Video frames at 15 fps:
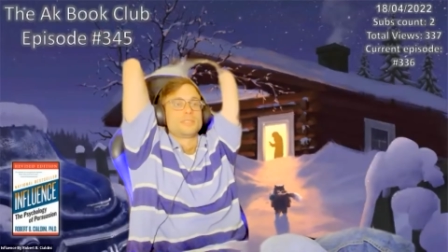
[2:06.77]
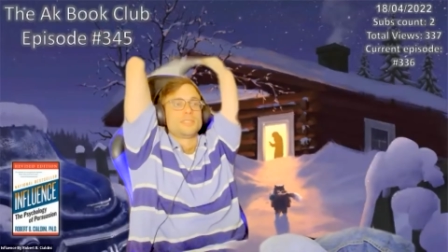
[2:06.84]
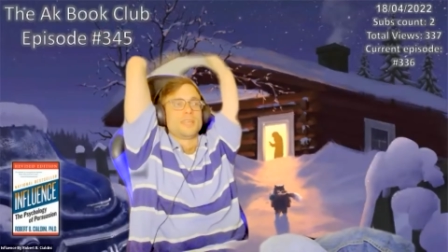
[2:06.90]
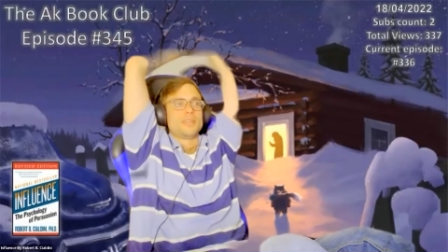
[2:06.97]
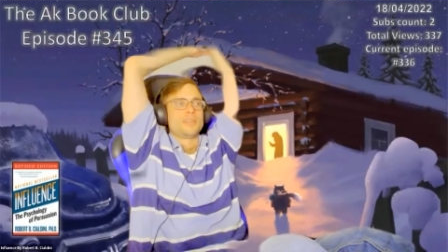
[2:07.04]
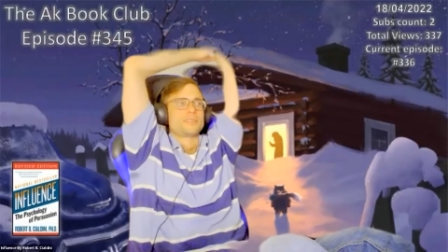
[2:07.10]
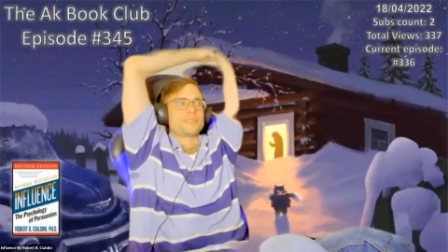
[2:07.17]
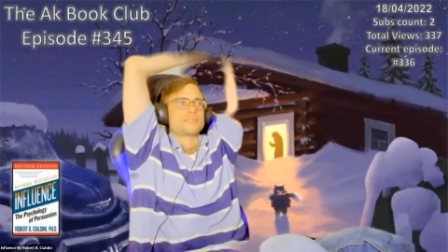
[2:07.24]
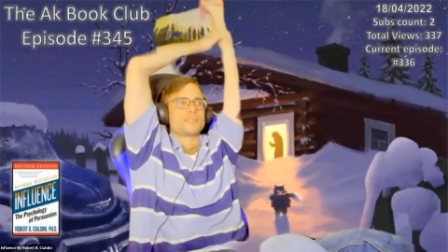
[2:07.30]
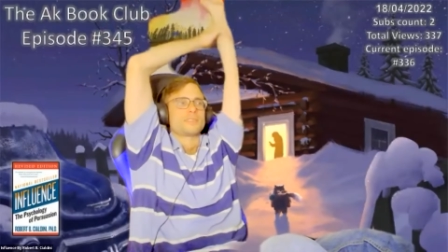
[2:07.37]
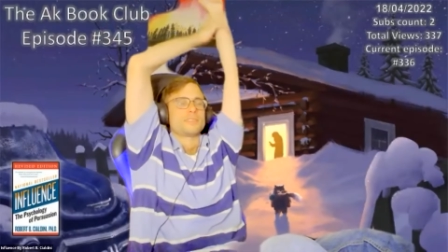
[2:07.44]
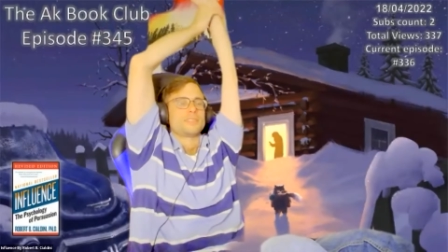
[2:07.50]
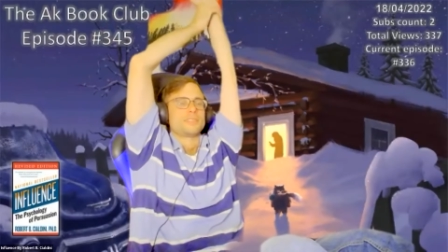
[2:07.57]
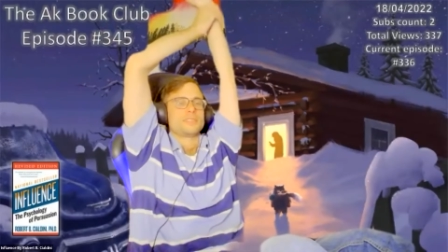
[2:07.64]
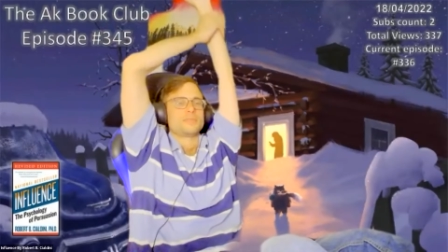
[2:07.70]
And it's
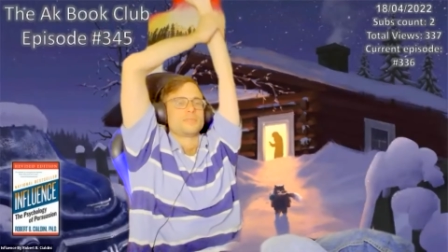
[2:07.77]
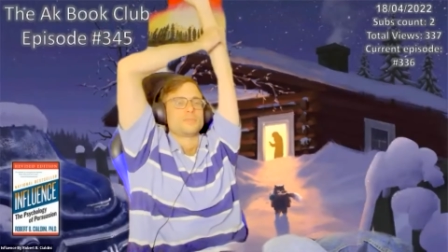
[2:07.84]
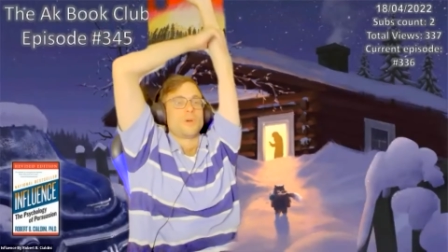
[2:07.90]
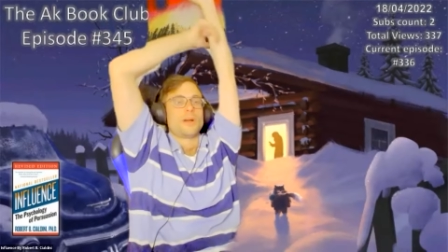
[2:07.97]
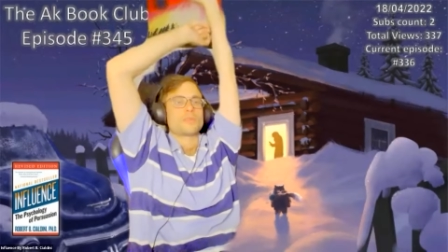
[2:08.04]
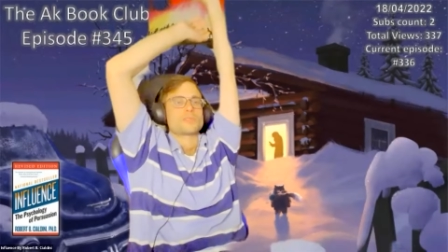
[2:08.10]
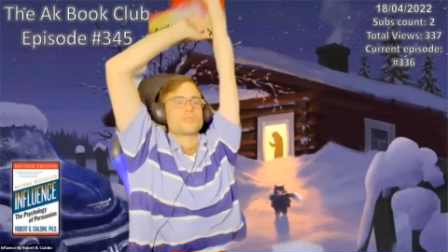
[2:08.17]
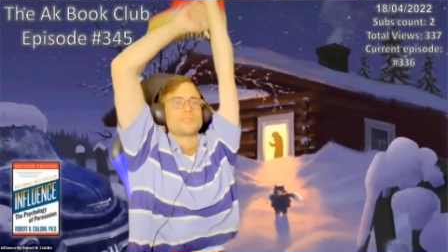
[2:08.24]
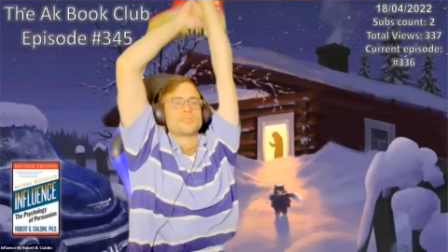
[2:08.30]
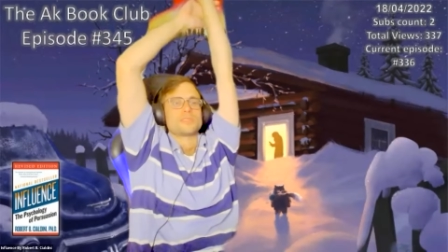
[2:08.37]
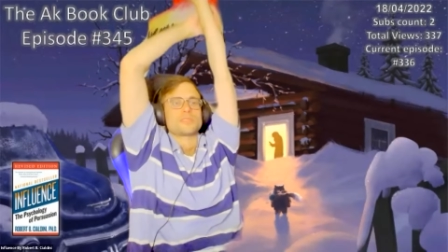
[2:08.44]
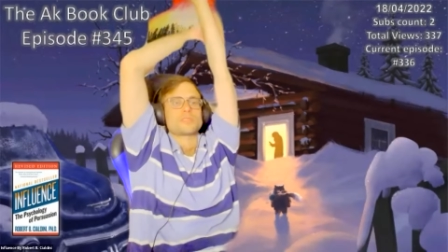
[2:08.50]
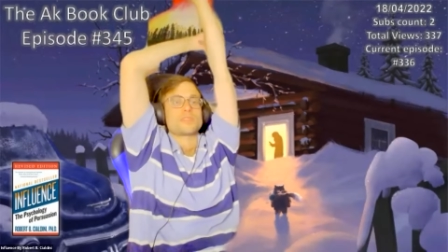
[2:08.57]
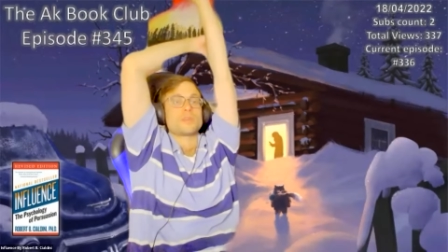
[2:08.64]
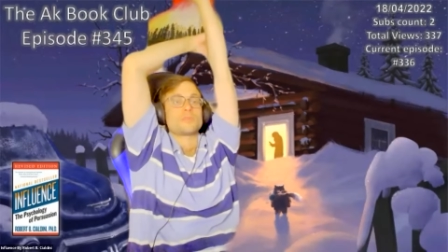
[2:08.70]
only outside
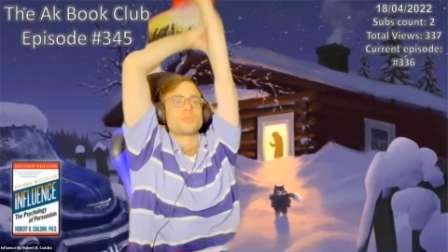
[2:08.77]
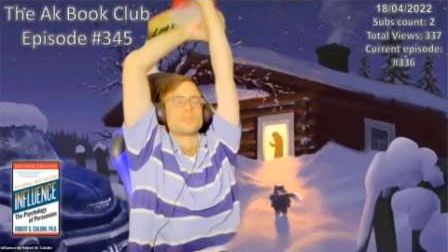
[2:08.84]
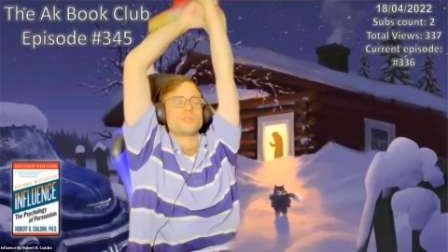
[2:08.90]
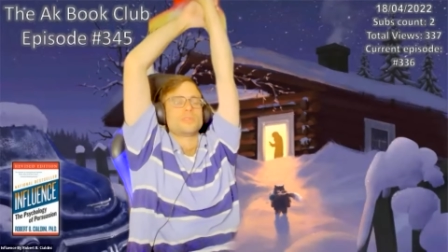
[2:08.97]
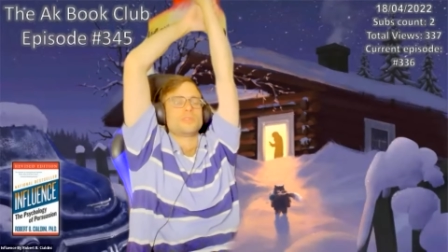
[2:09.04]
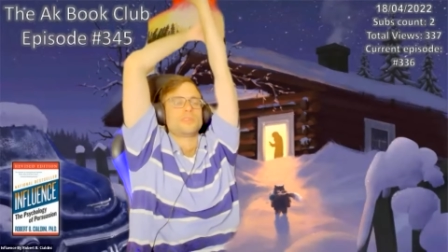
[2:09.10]
is summer,